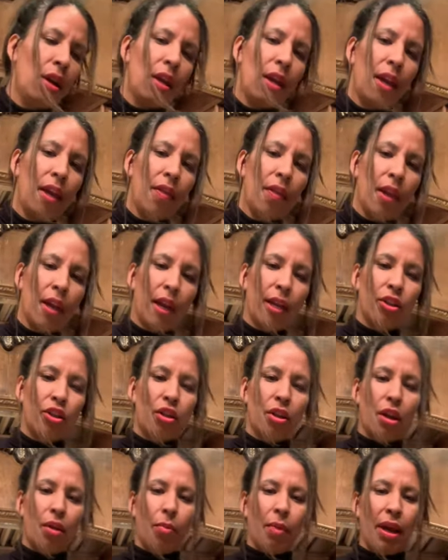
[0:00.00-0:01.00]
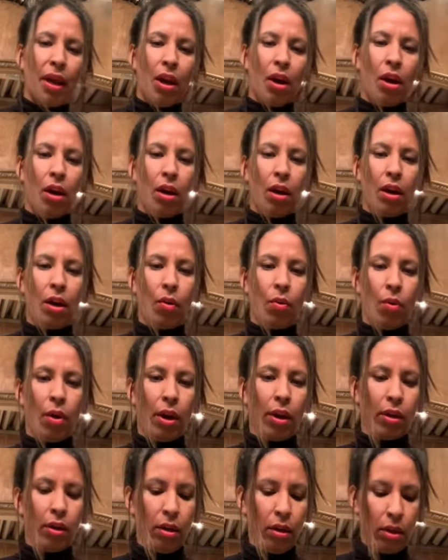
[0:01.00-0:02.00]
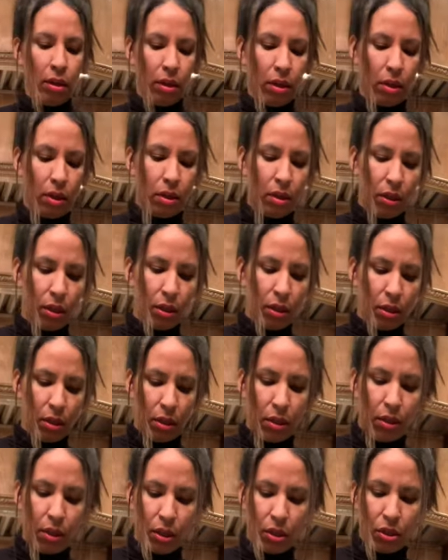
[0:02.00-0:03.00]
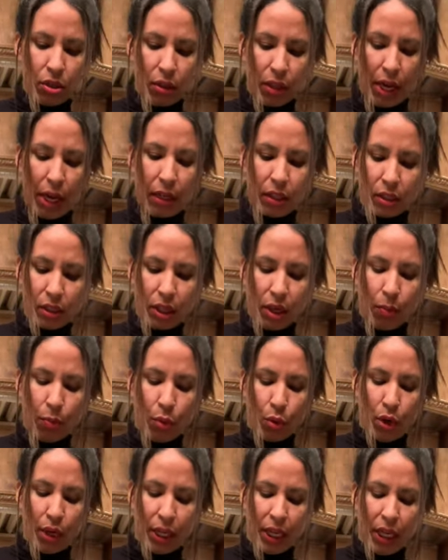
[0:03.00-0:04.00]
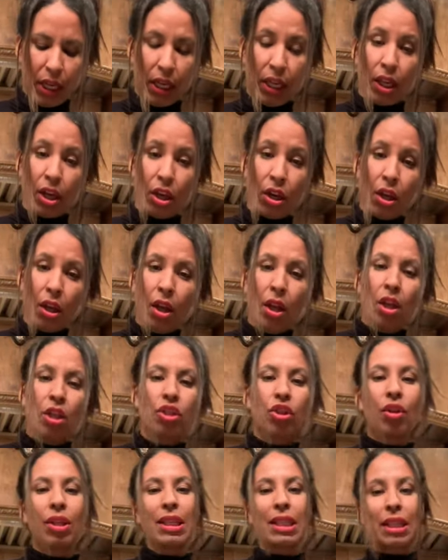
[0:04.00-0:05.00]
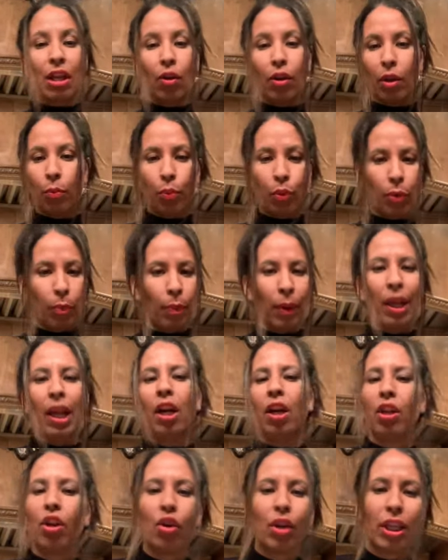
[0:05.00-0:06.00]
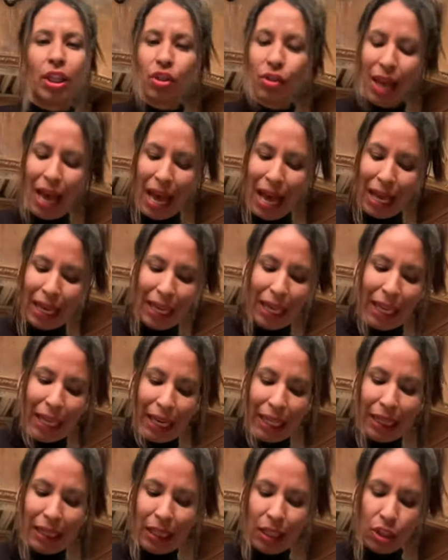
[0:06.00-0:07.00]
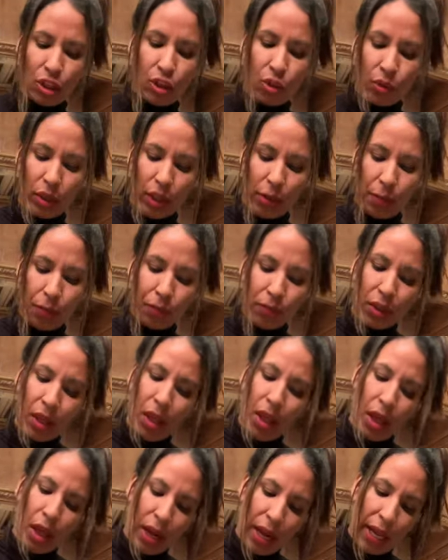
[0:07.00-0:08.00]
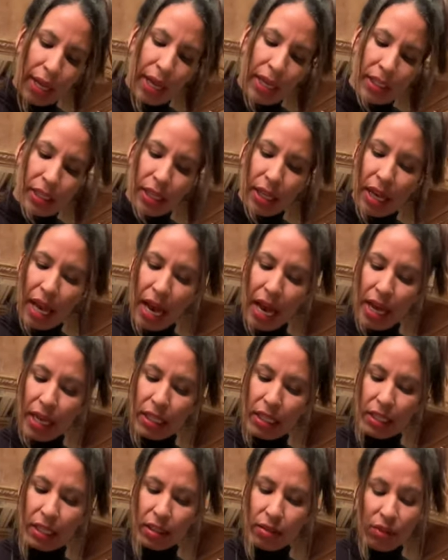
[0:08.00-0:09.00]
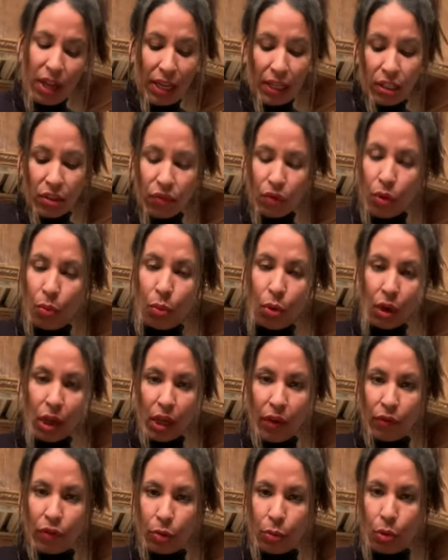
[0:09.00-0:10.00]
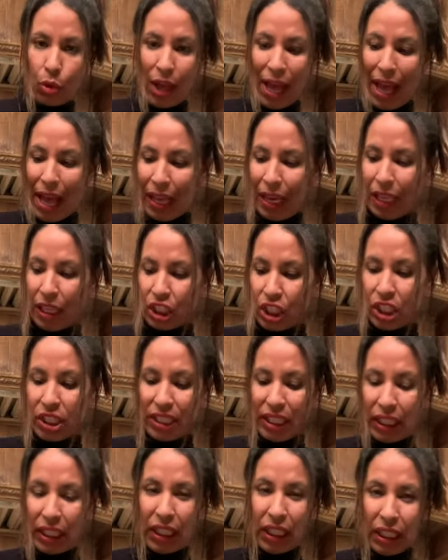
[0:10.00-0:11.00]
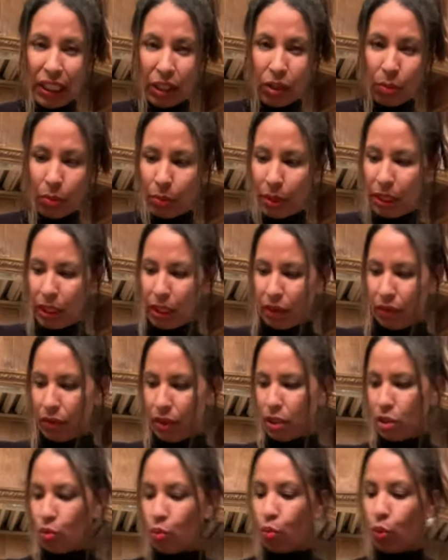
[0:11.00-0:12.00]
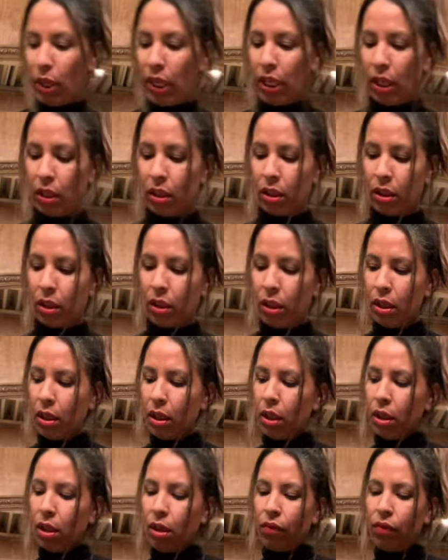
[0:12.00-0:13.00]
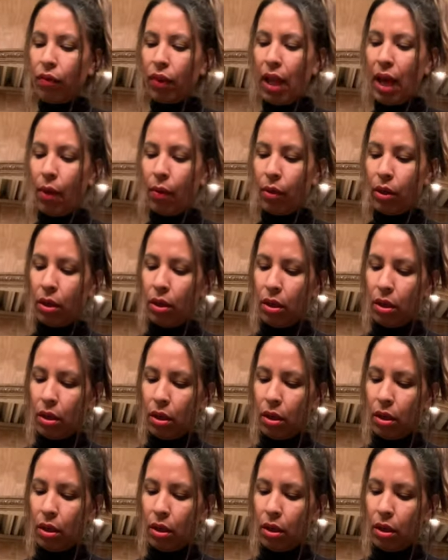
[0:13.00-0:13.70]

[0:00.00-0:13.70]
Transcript: And then I turn on my hot water so that I can start pouring it in here. So this is already prepared. You don't need to add anything to it. Like I said, I just feel more comfortable adding just a little bit of this regular flour